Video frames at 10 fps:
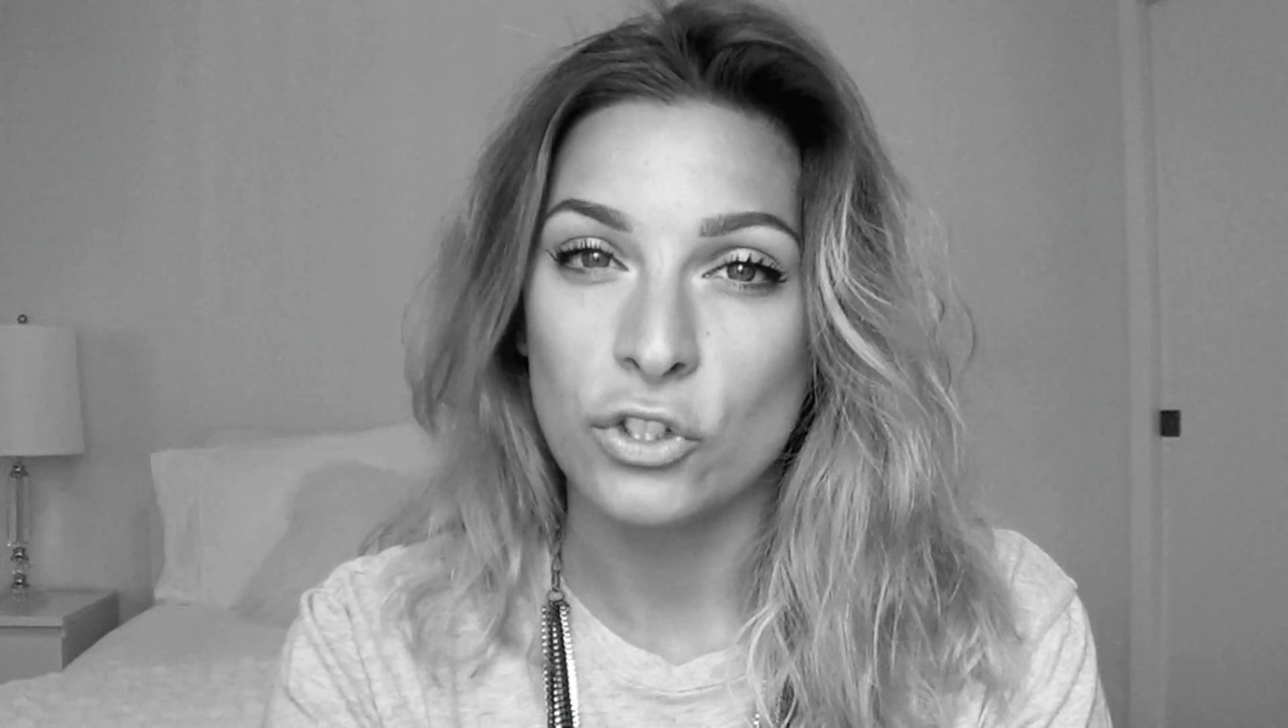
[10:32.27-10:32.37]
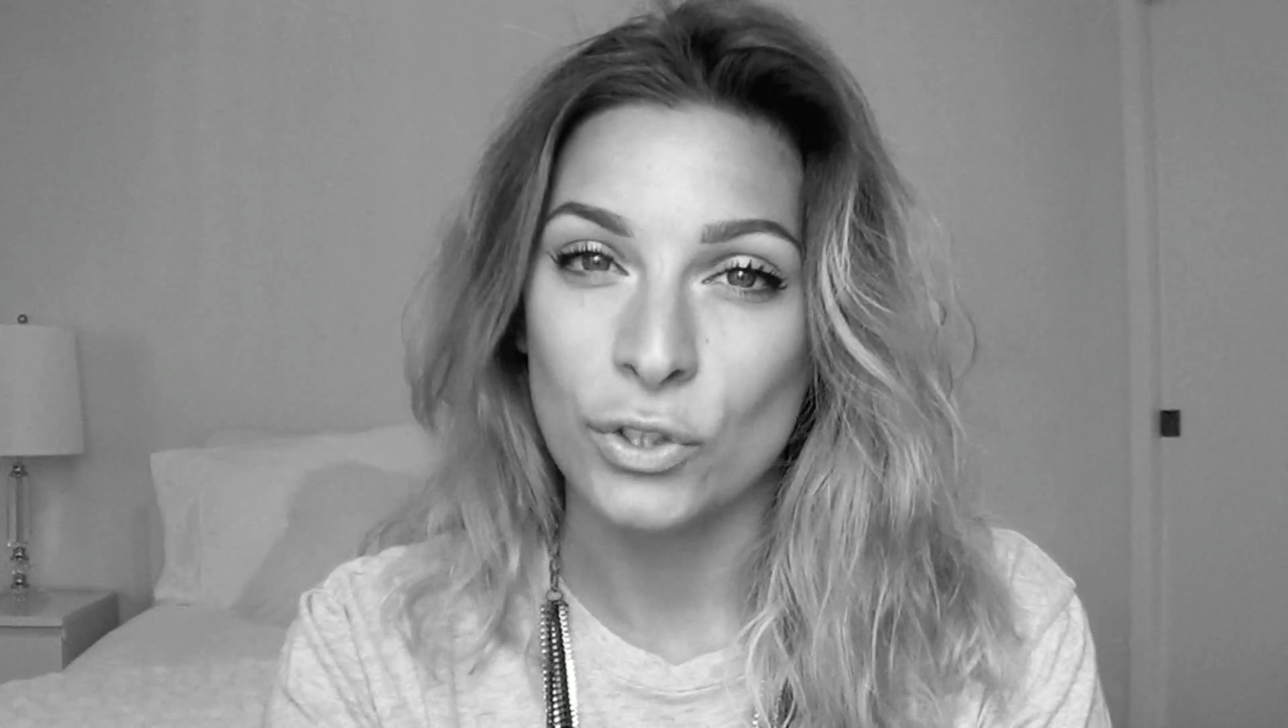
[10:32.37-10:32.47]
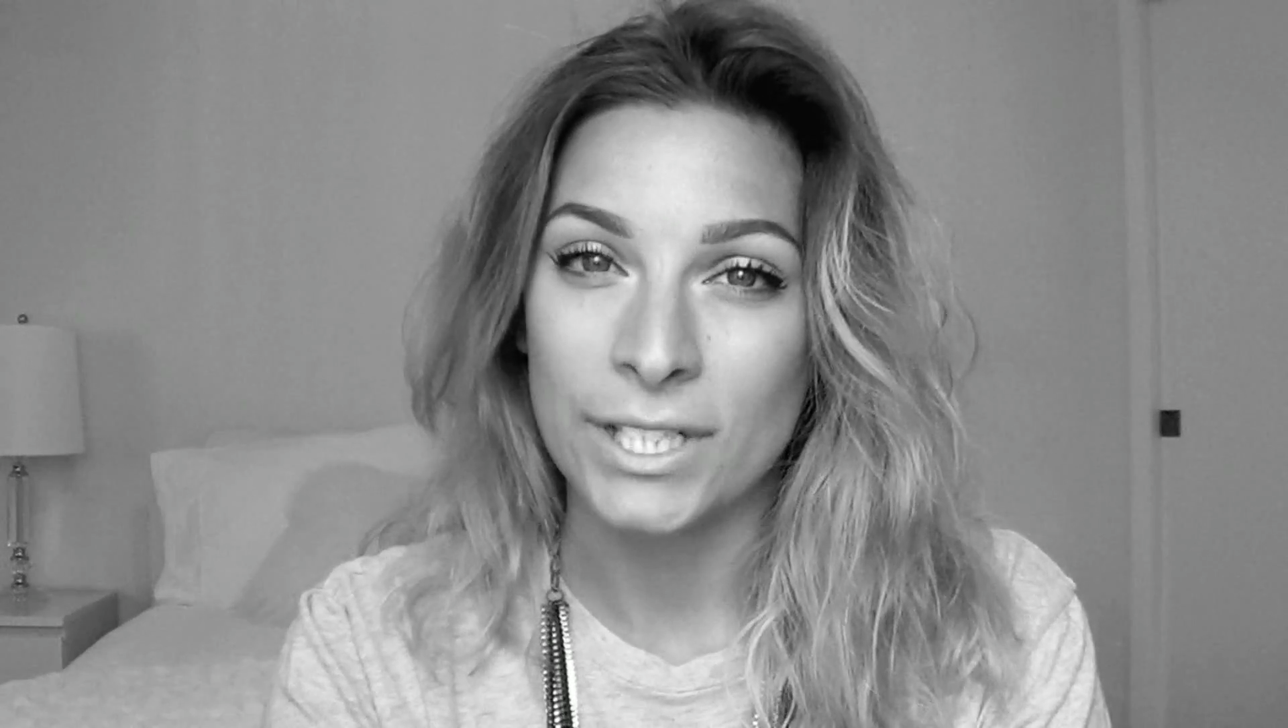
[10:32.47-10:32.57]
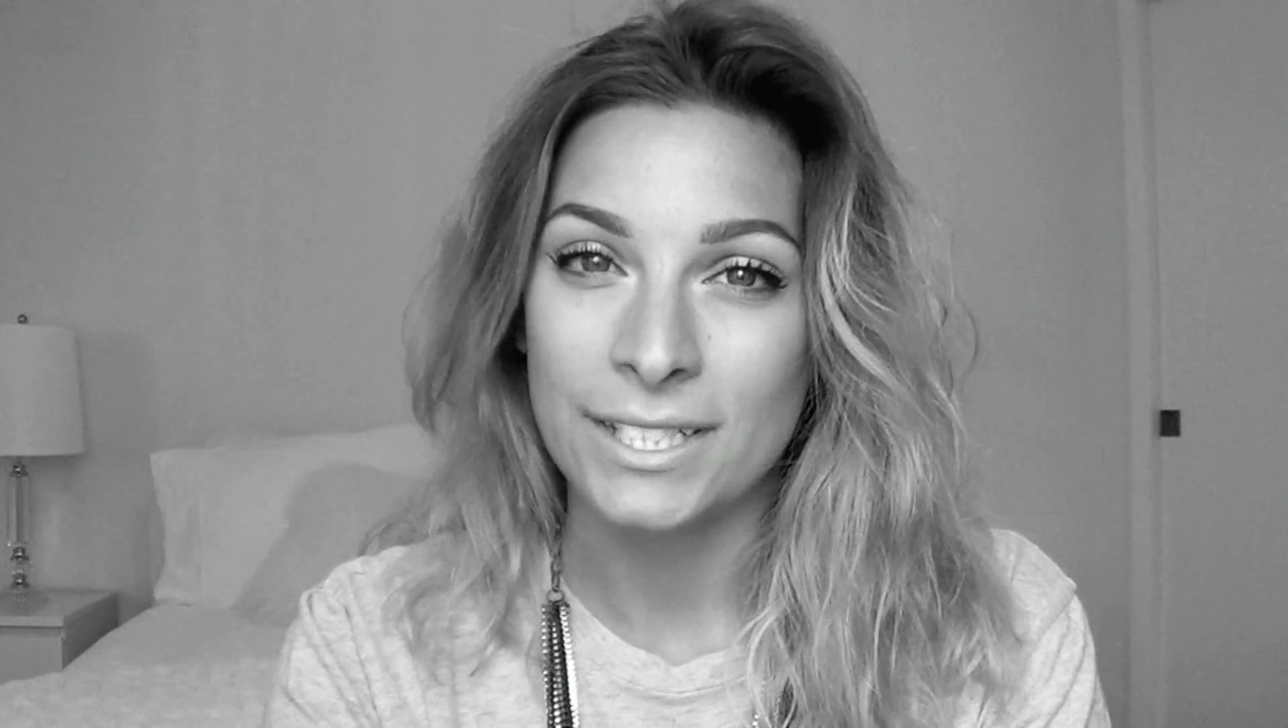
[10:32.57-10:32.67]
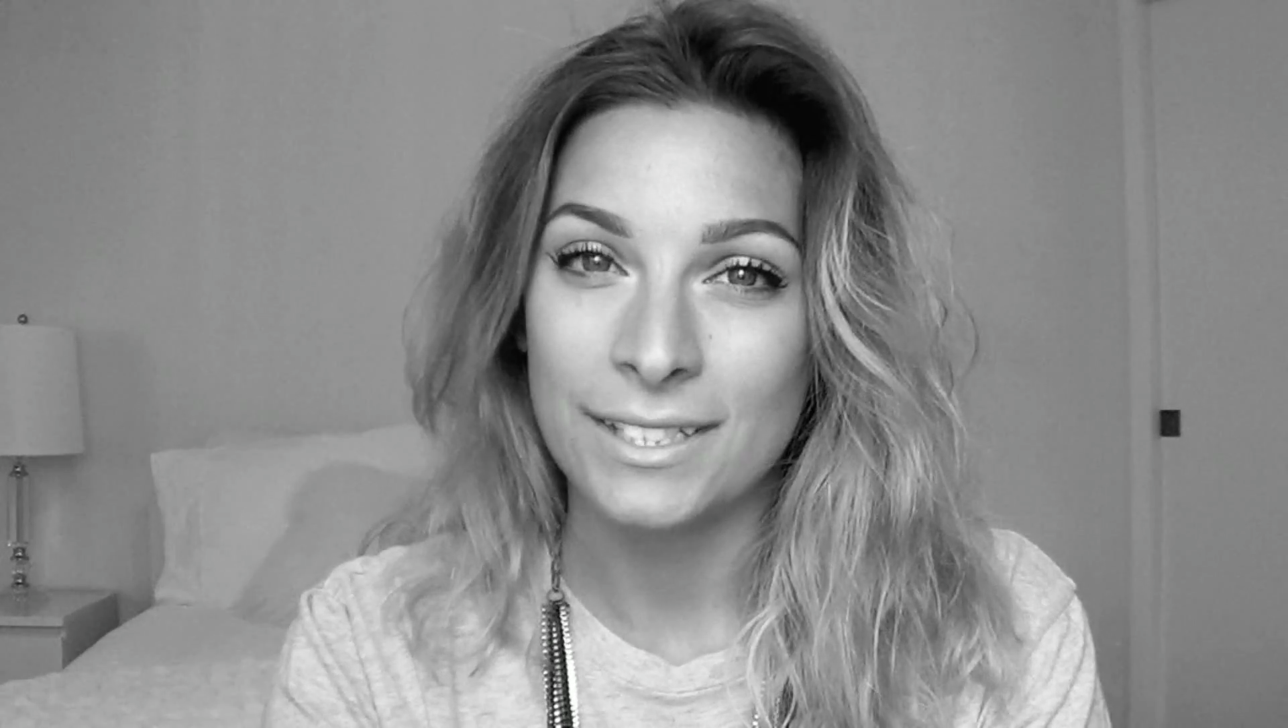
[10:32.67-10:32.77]

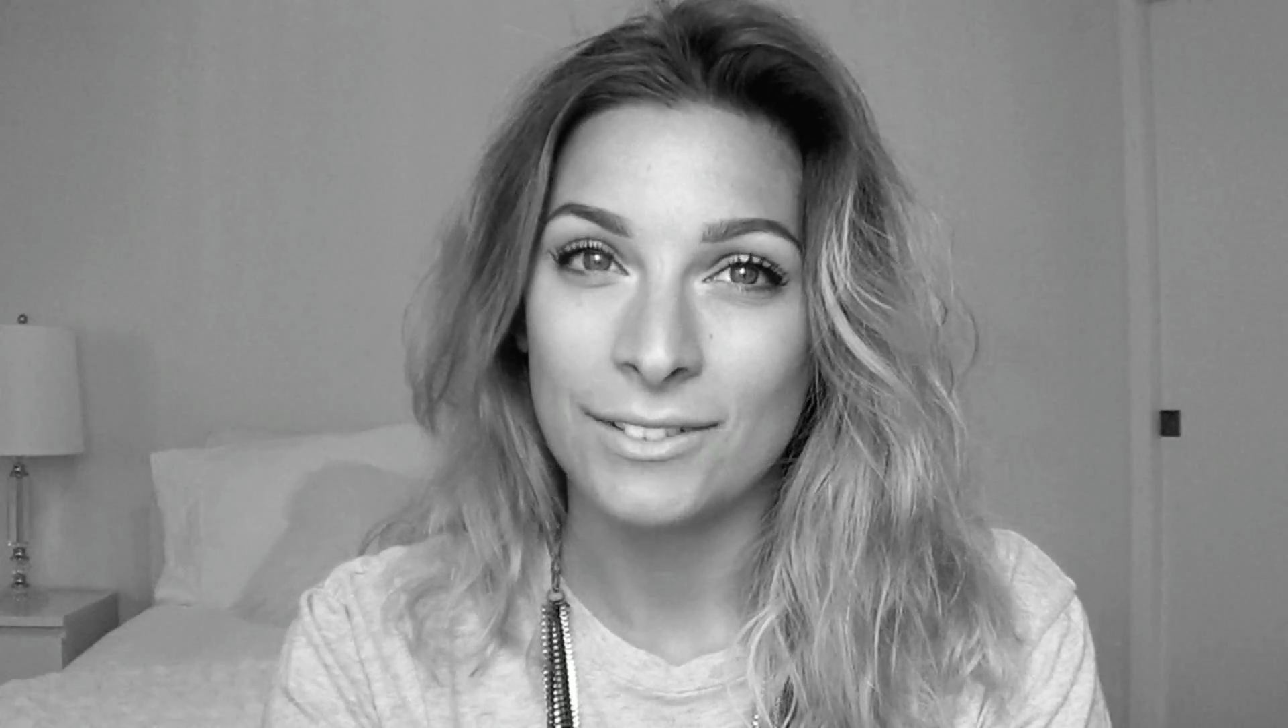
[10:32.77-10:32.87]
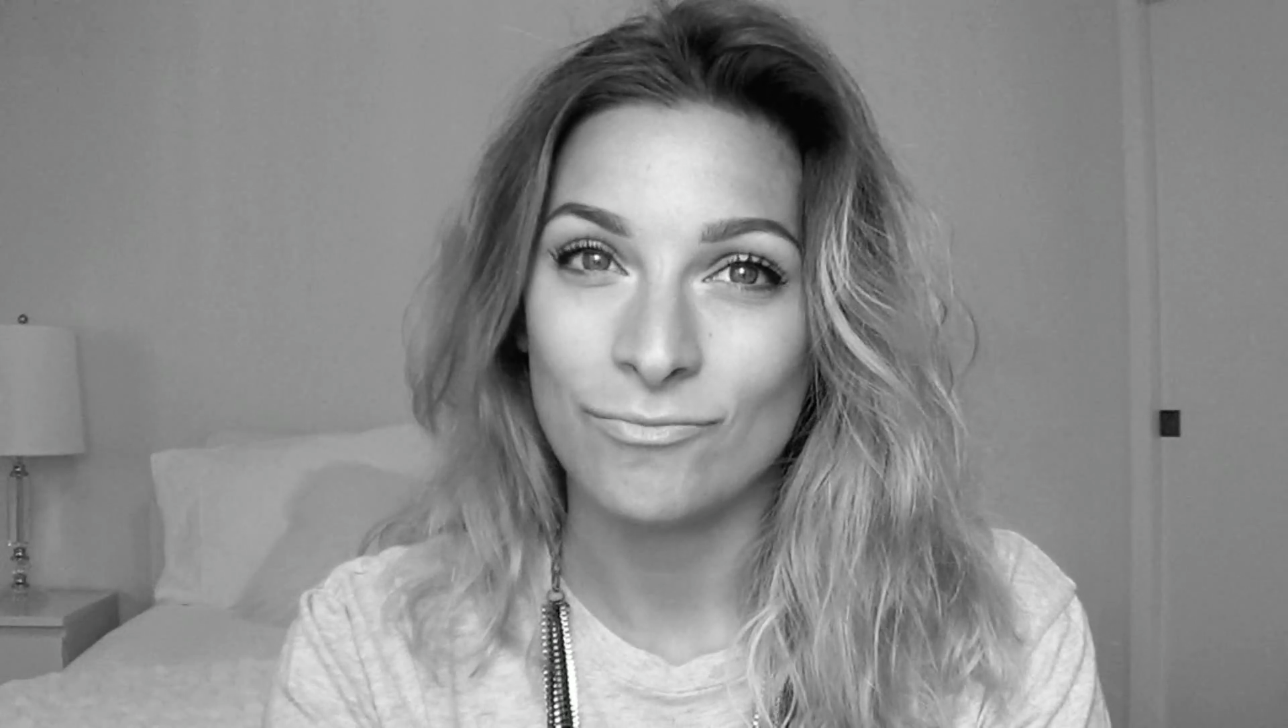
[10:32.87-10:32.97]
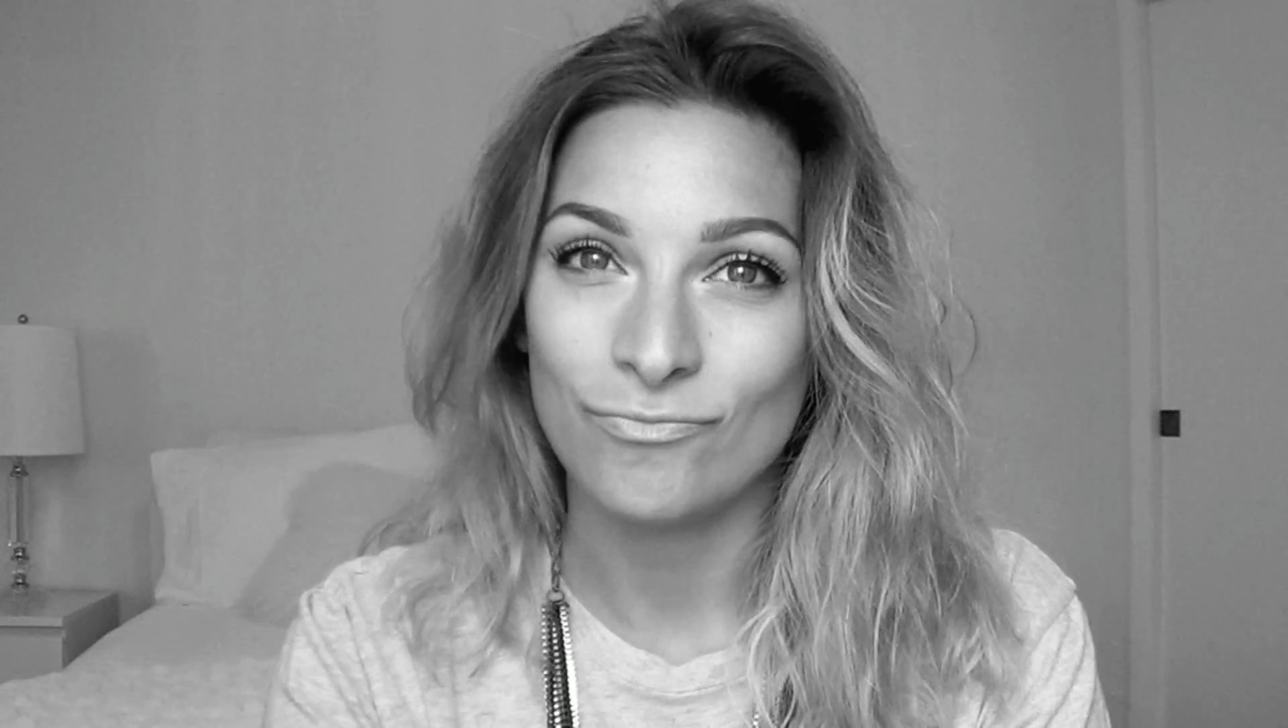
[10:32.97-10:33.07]
street.